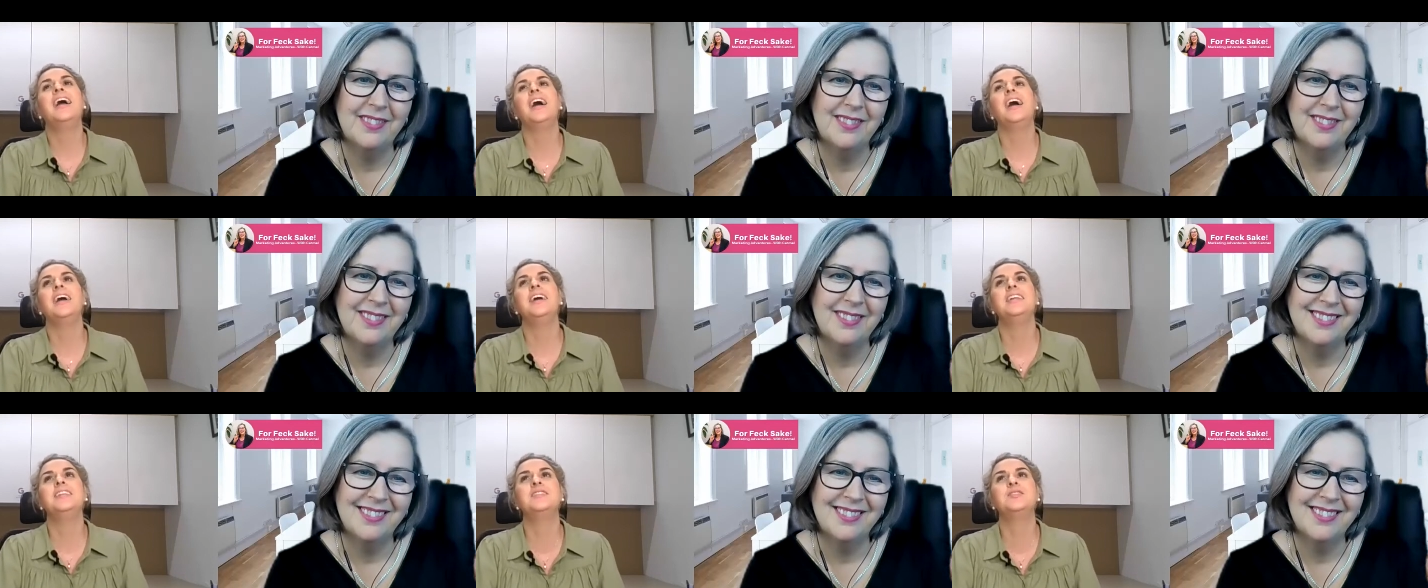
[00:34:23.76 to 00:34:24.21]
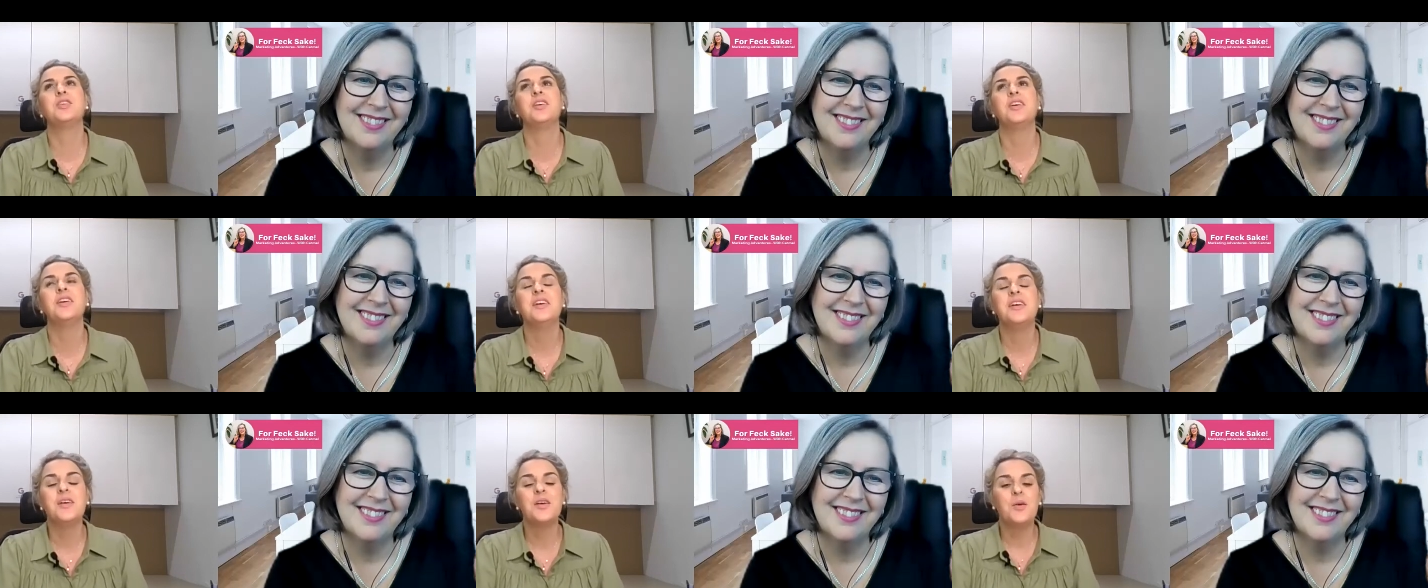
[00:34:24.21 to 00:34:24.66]
Speaker 1: and
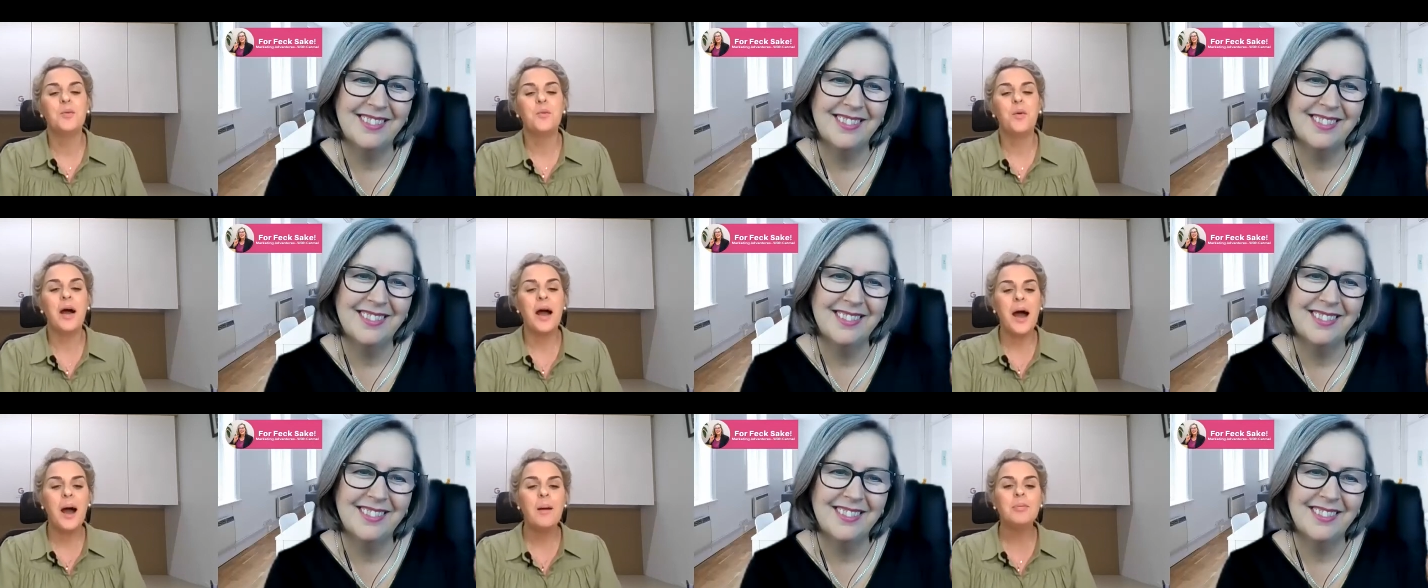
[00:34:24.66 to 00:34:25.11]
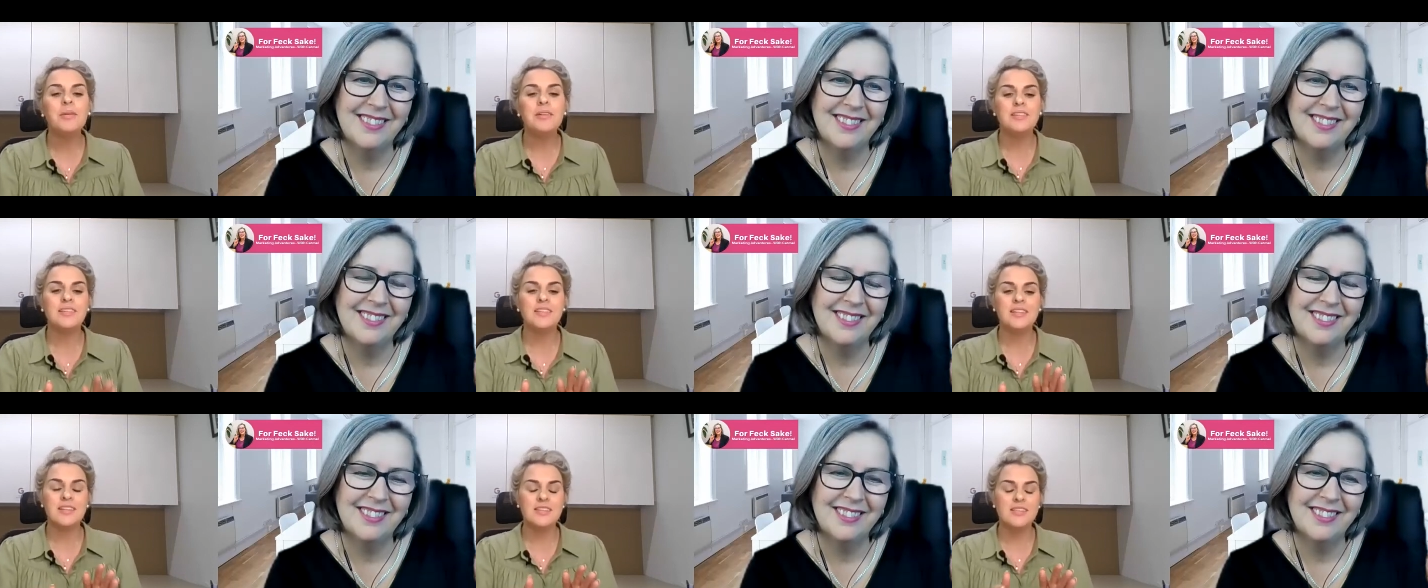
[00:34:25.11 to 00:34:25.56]
what
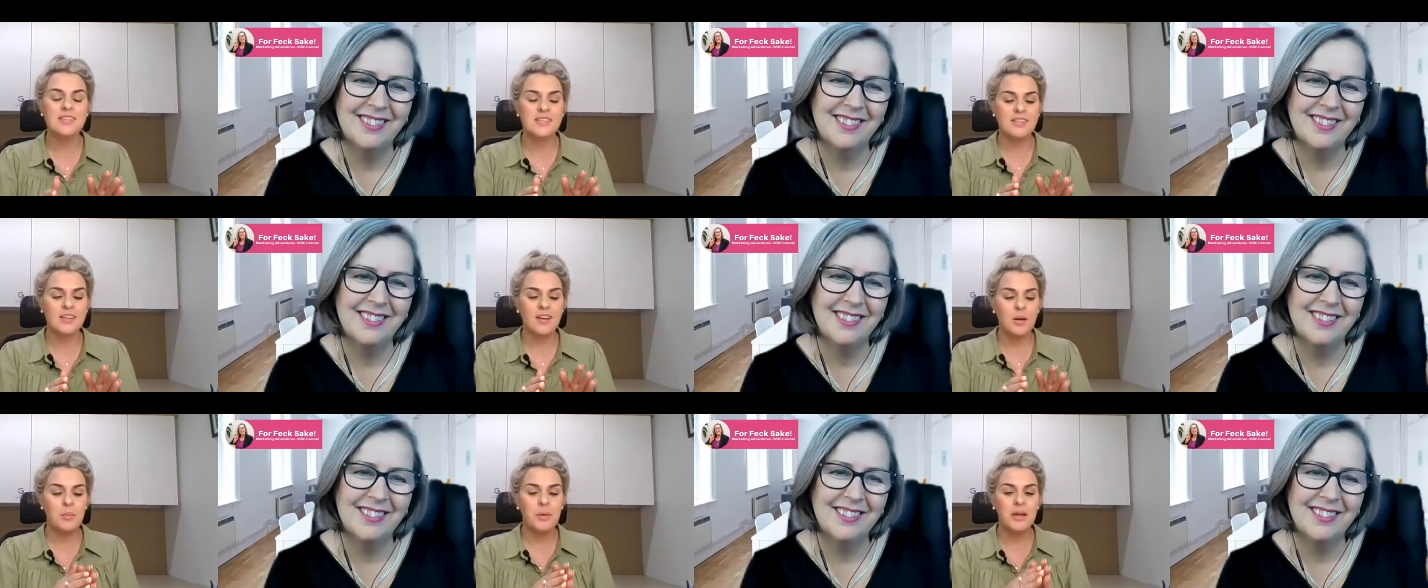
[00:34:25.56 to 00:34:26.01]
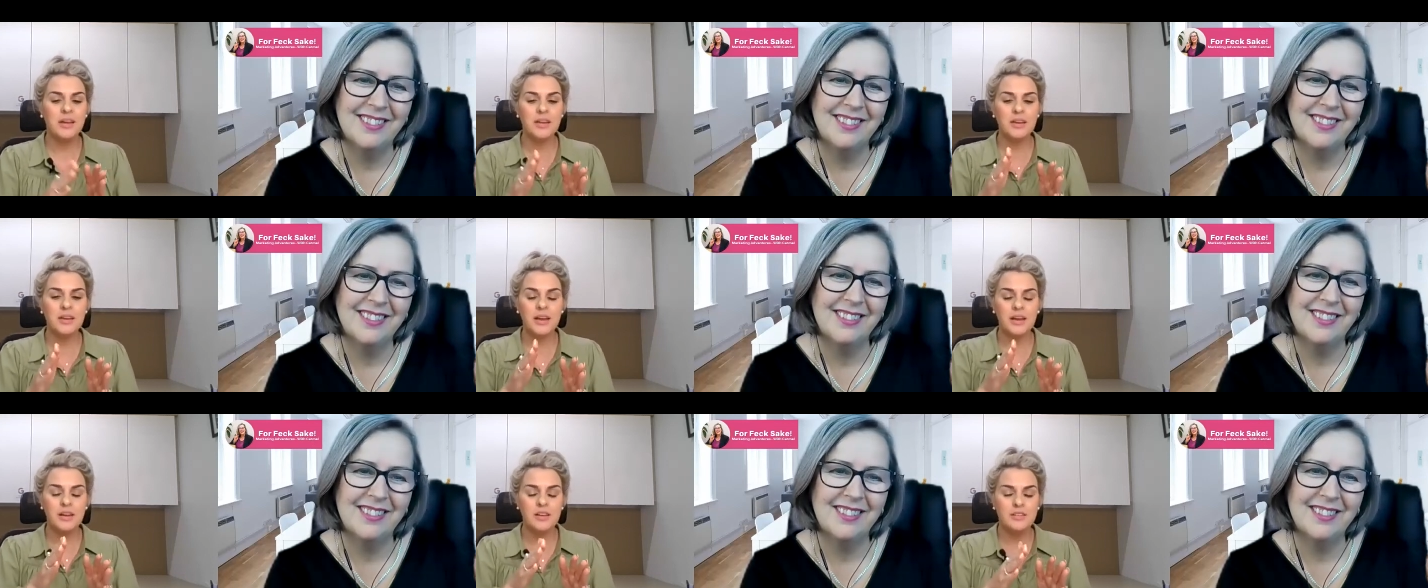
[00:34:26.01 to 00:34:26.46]
happens is I'm like a
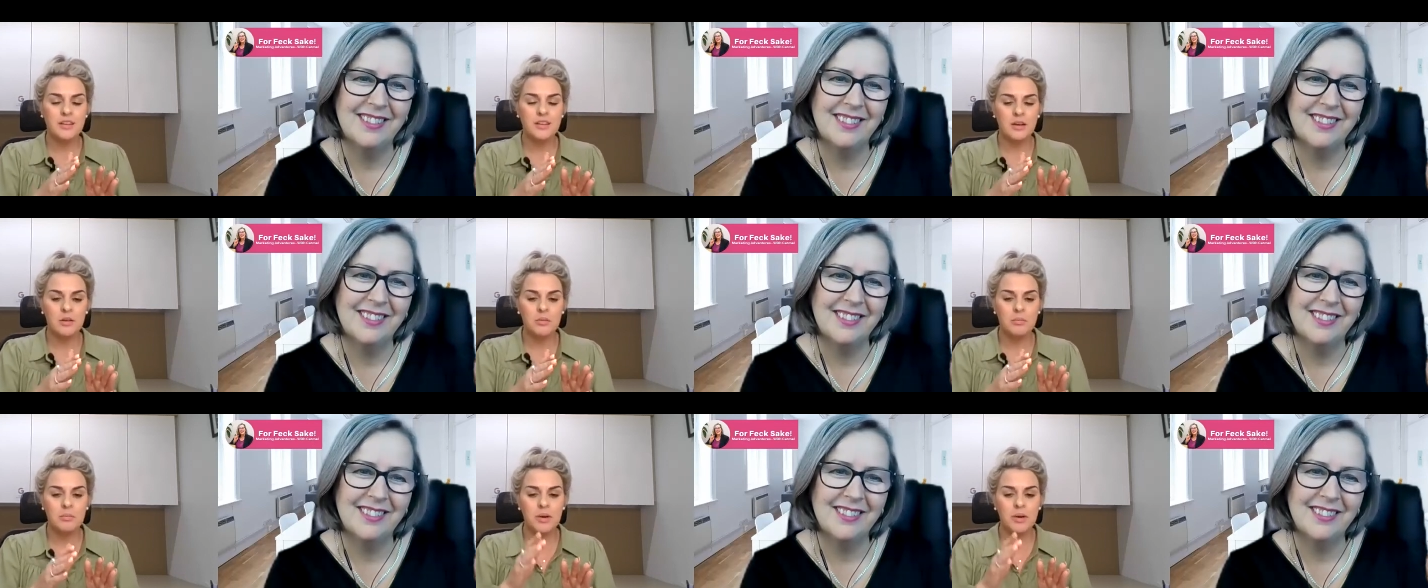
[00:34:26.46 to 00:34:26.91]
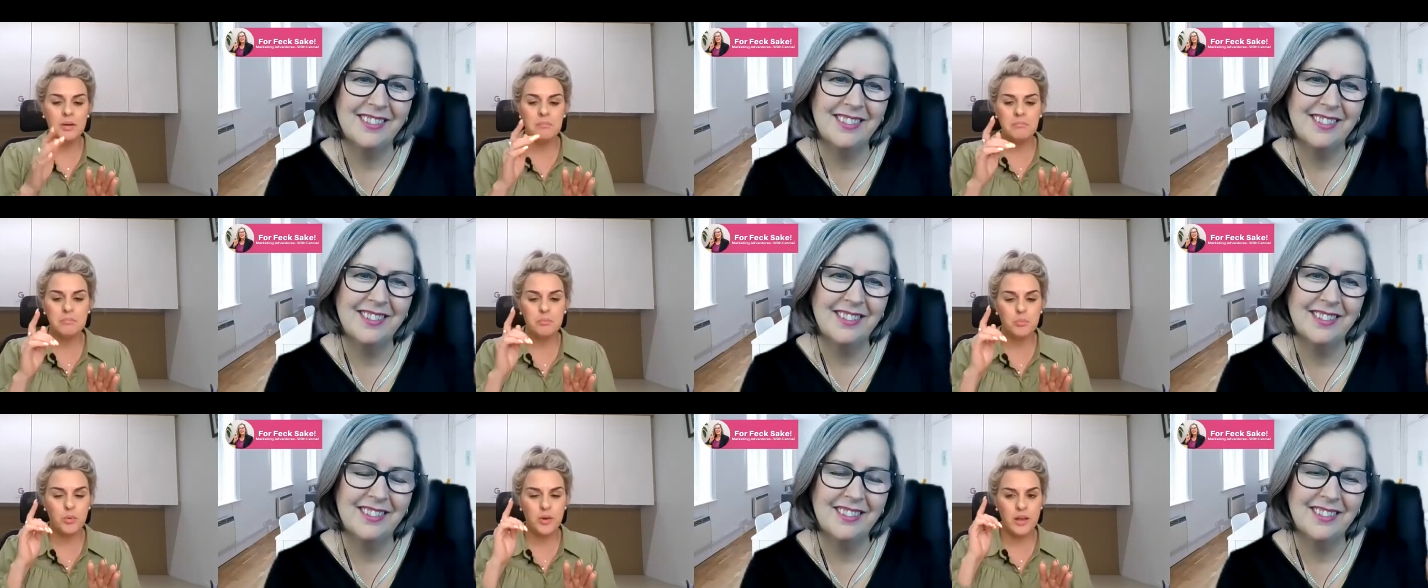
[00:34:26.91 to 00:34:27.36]
night owl. My
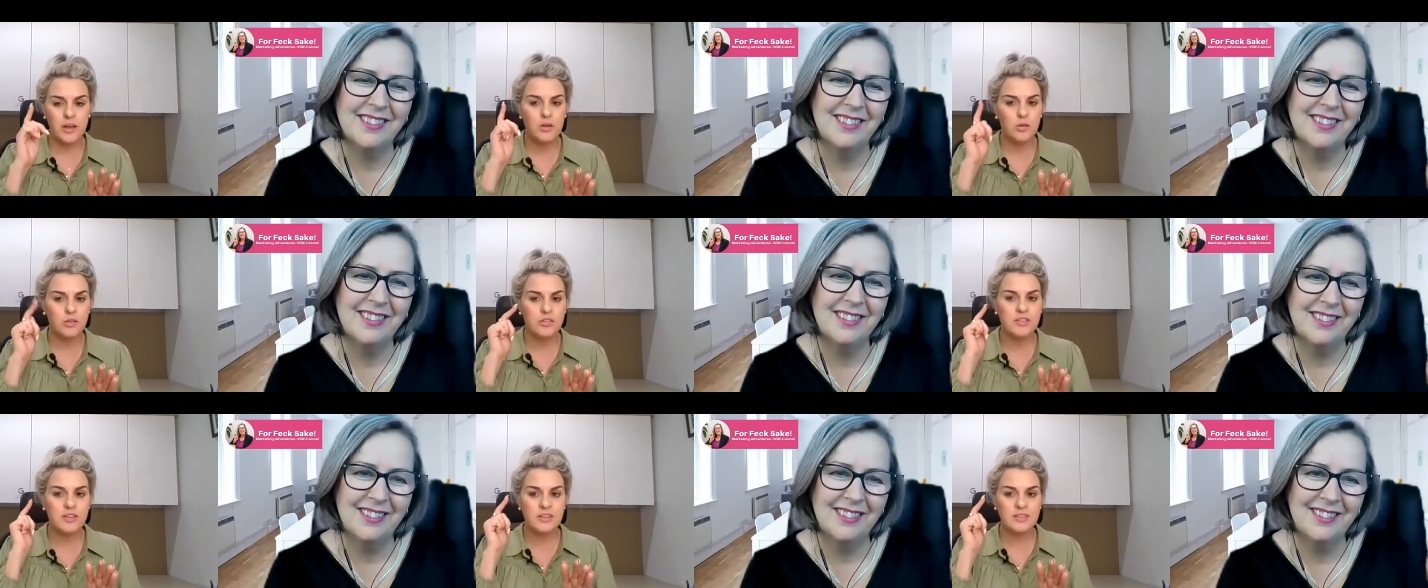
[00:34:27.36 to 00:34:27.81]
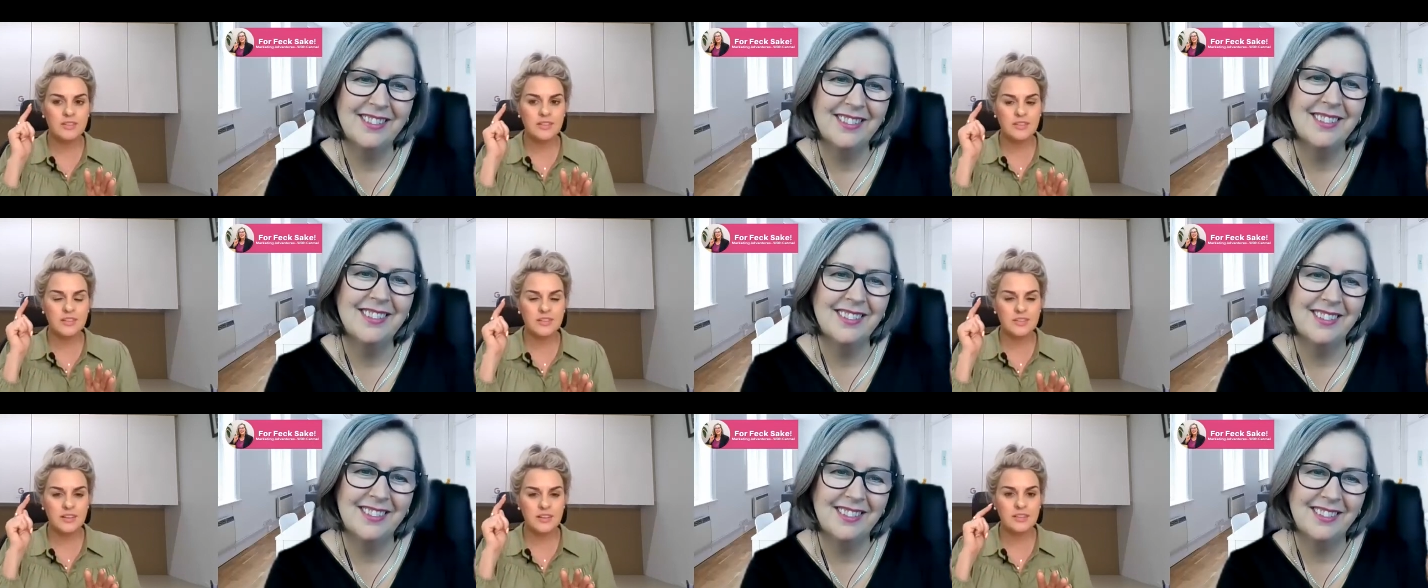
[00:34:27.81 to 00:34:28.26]
brain goes tick, tick,
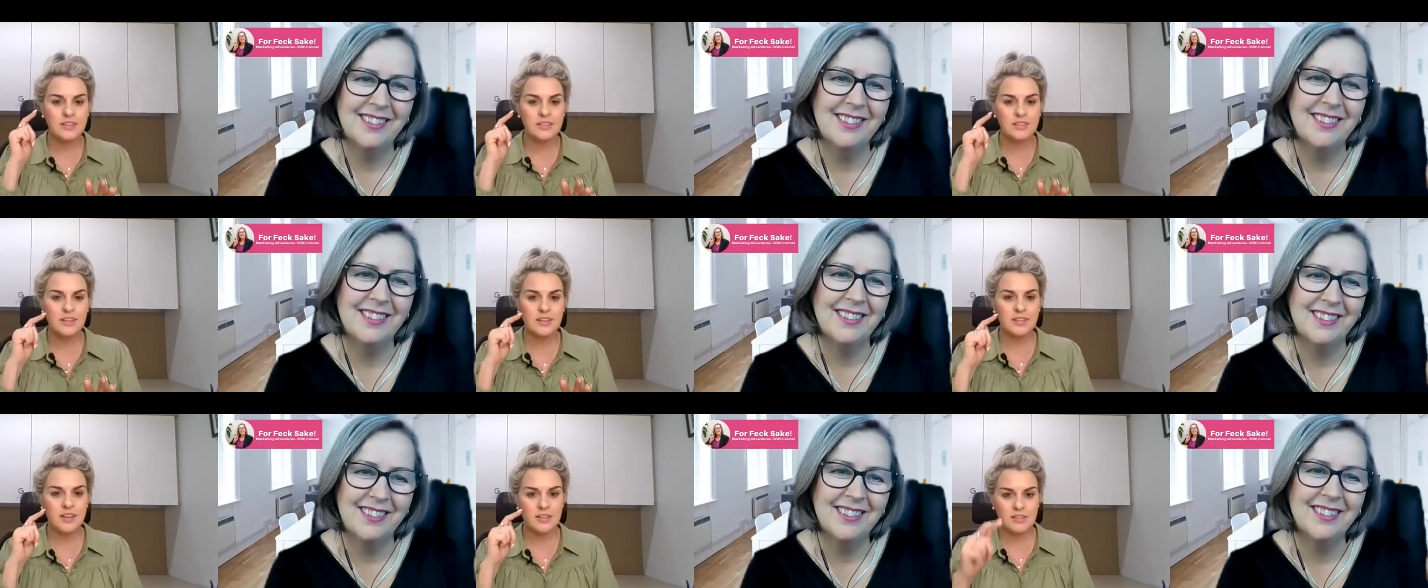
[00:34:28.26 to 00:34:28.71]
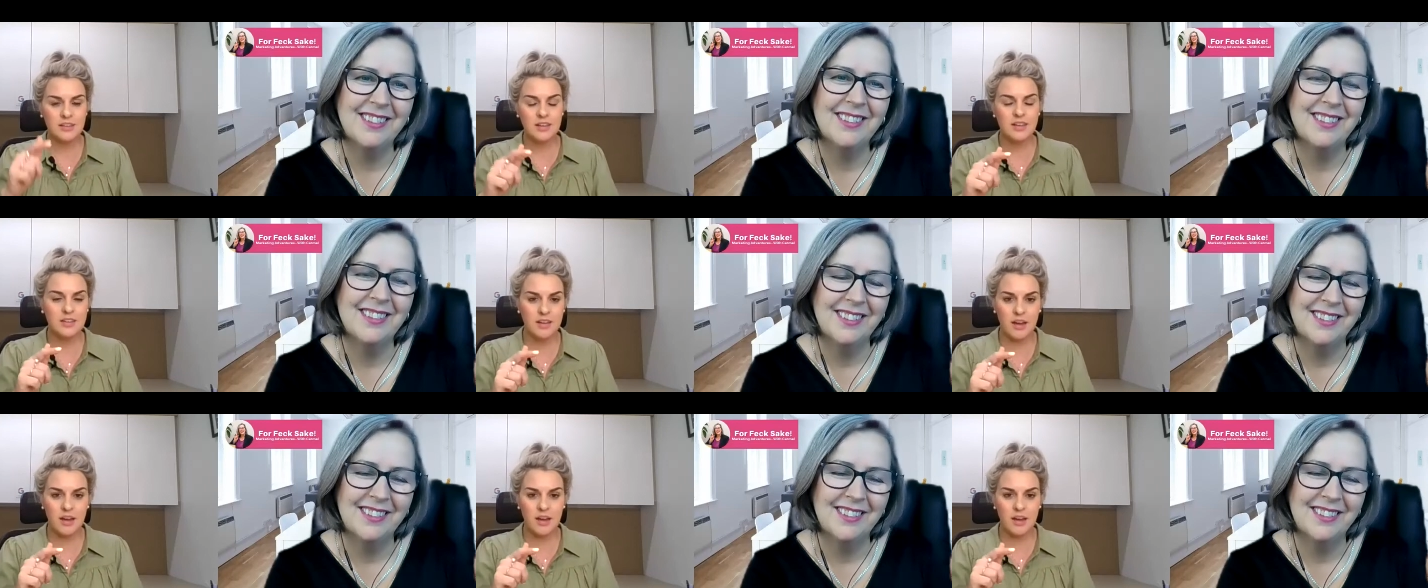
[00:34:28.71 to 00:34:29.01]
tick, tick, tick, tick, tick, tick.